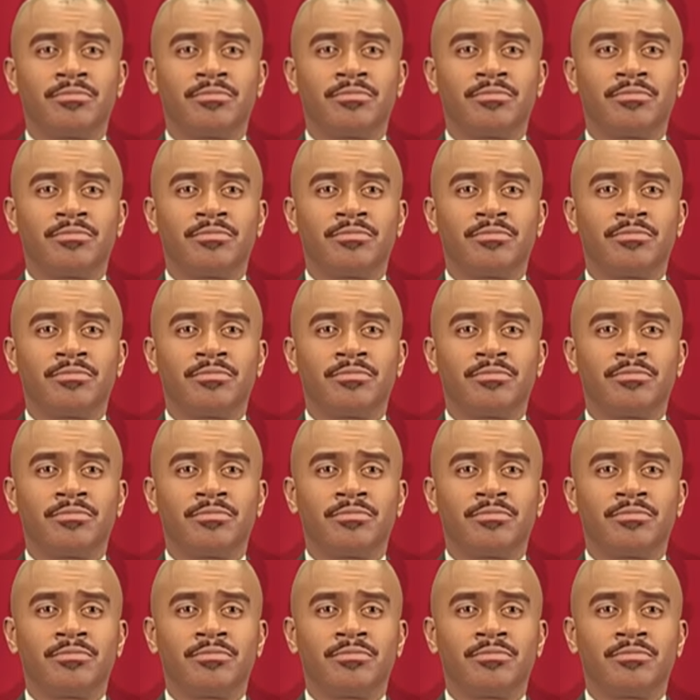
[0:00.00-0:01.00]

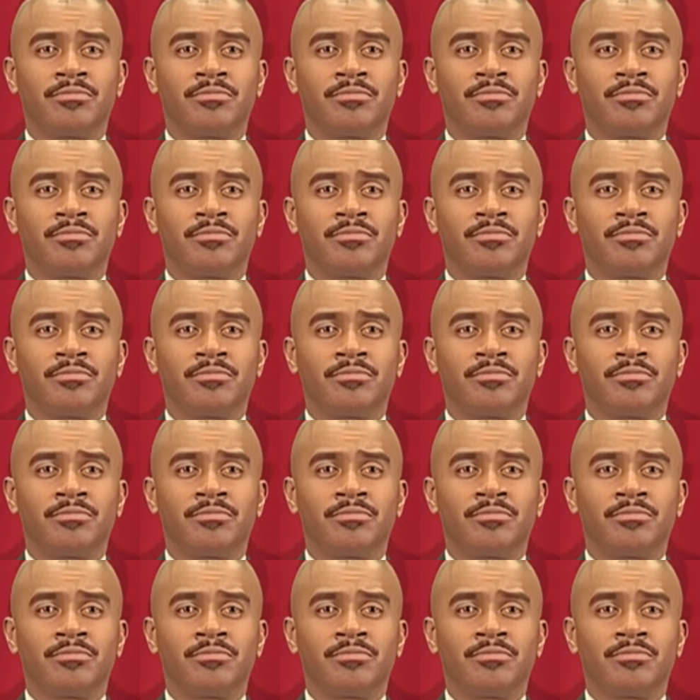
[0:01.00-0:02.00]

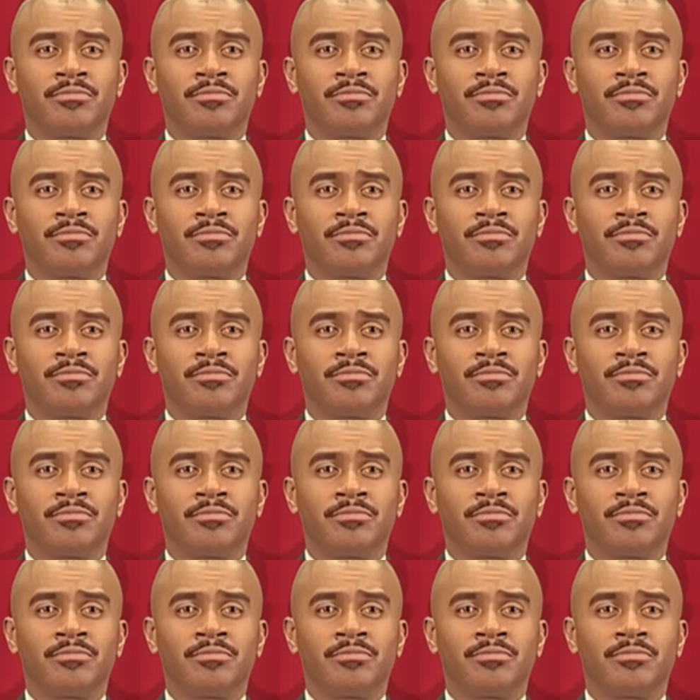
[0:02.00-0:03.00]

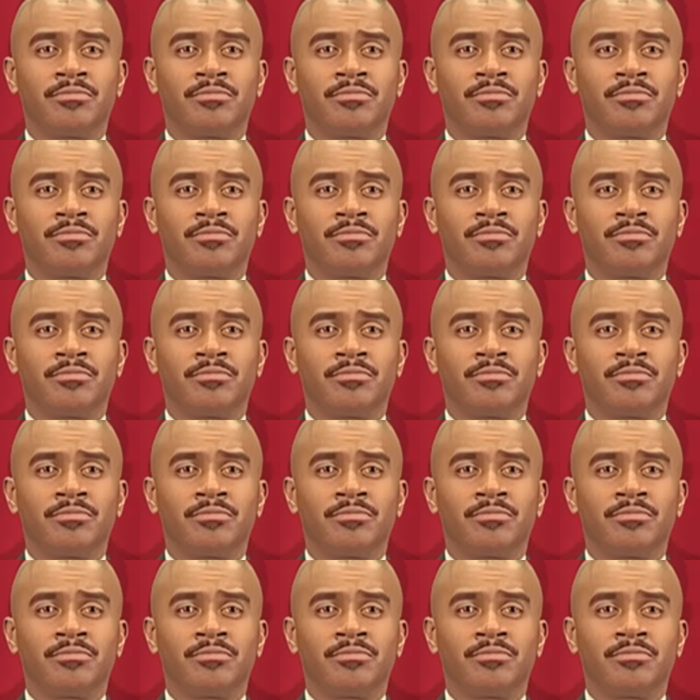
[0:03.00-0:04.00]

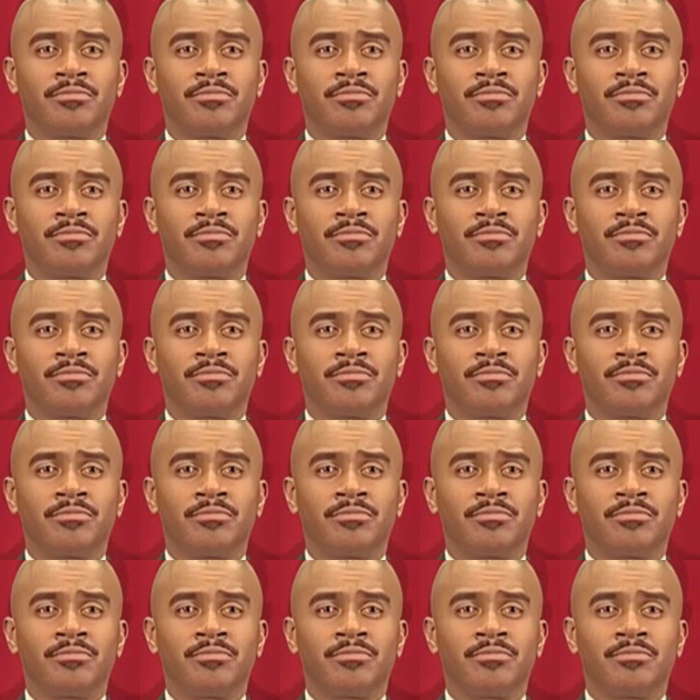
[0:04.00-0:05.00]

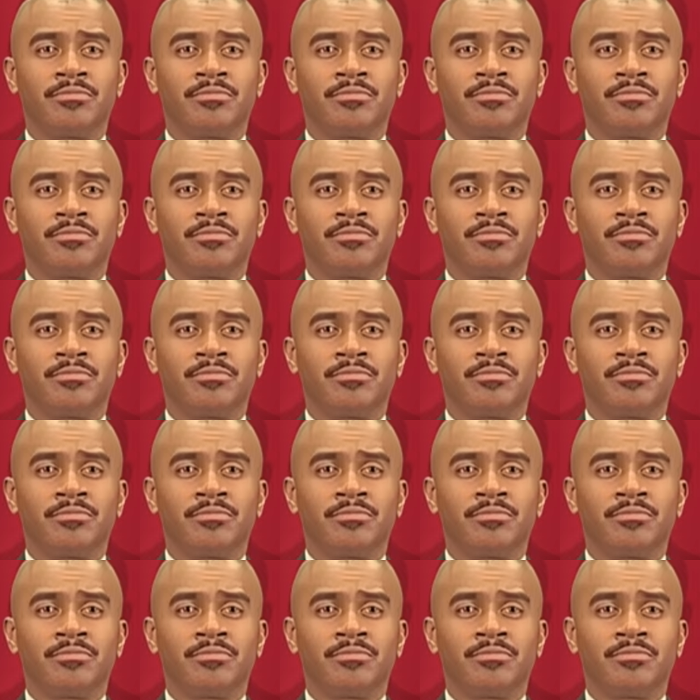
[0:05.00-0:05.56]
This is a still picture; no speech is visible.